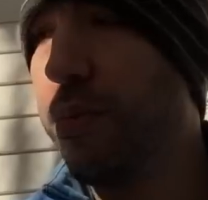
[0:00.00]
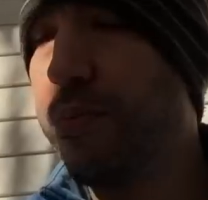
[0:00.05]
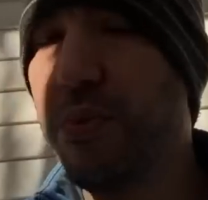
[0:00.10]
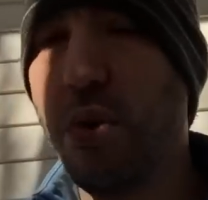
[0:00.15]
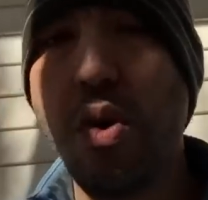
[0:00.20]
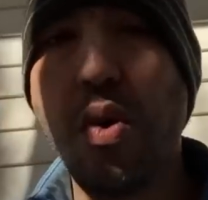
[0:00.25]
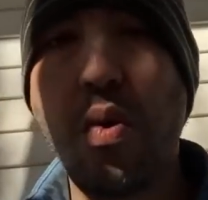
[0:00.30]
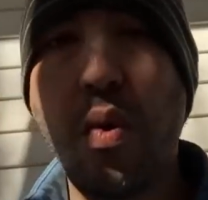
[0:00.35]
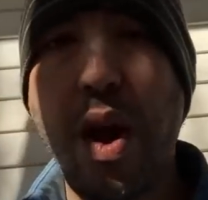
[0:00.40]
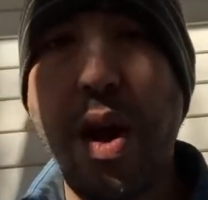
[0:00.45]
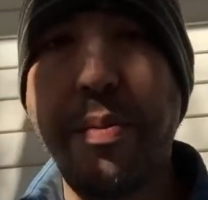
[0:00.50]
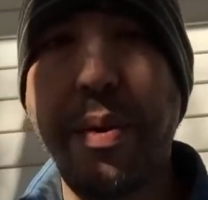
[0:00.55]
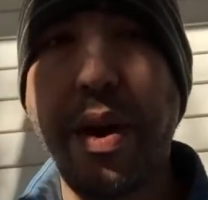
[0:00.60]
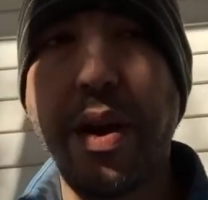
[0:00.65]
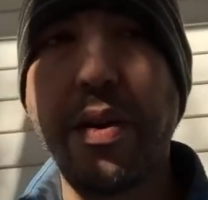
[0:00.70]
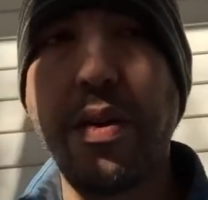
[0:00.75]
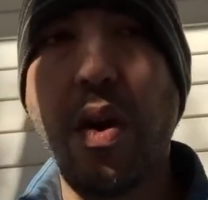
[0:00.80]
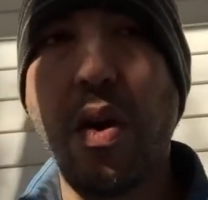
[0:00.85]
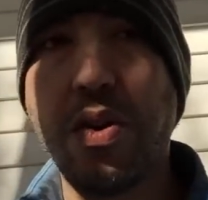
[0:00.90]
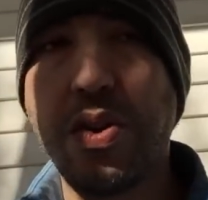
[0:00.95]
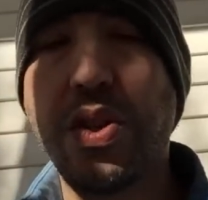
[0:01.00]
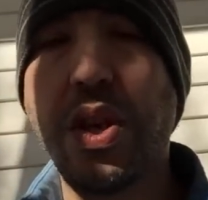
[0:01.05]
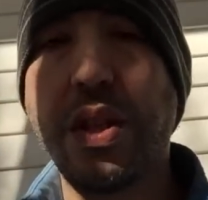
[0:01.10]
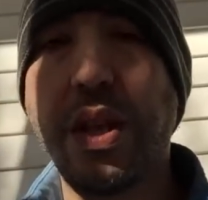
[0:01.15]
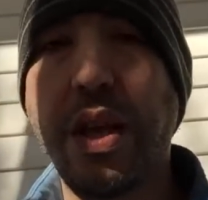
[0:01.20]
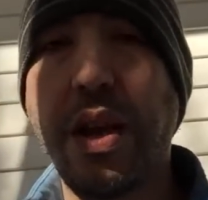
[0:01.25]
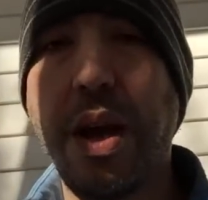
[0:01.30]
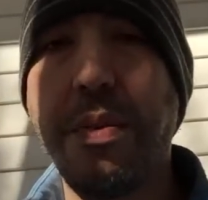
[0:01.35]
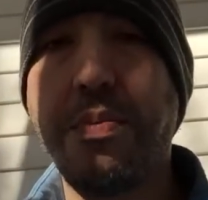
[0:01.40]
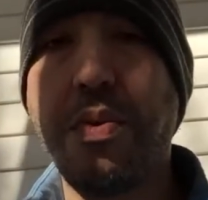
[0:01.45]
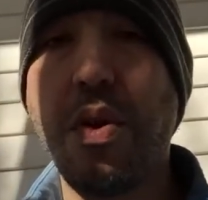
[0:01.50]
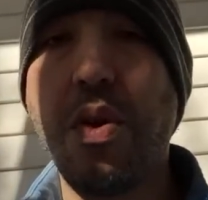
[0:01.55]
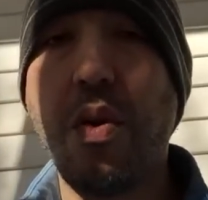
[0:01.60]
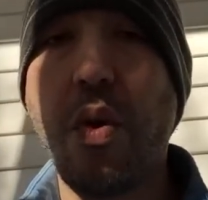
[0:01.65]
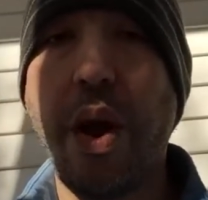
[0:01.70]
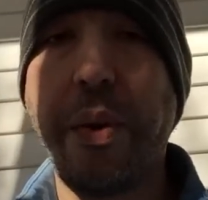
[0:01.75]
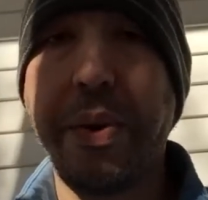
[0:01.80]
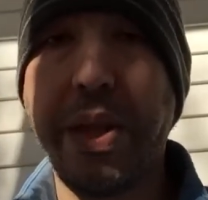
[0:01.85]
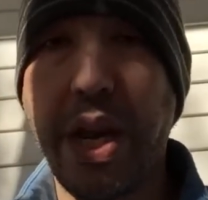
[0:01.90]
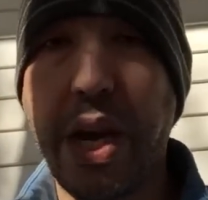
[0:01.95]
programming, our Sunday night
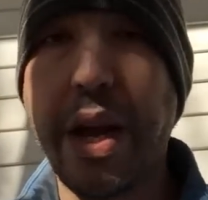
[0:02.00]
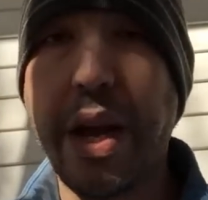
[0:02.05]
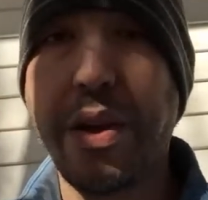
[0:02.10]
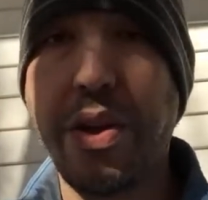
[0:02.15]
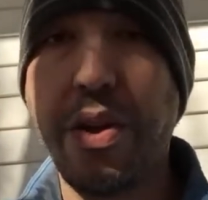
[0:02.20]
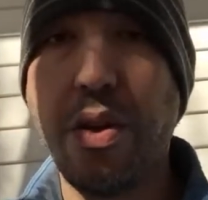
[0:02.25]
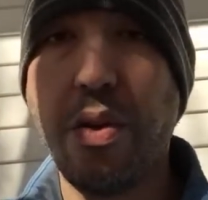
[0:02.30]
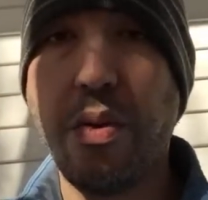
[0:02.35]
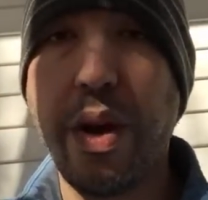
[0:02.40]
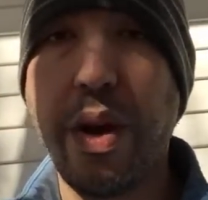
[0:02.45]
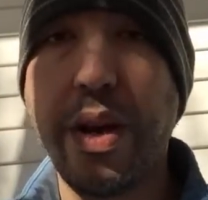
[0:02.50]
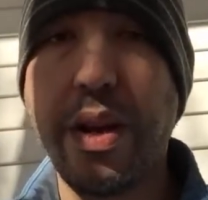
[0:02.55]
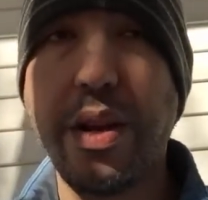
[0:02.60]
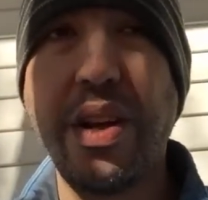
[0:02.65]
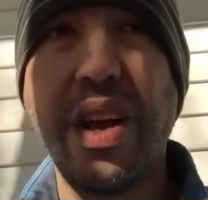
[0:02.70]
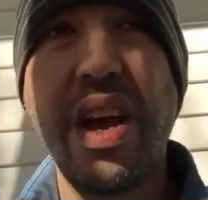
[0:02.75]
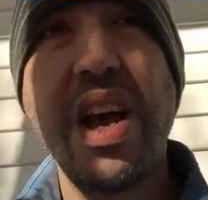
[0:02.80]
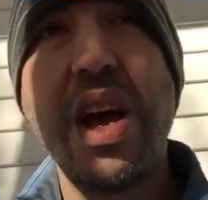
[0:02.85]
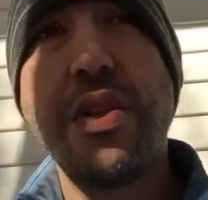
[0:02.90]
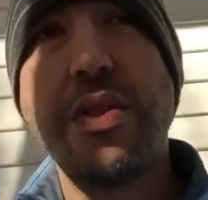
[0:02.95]
programming that I curated.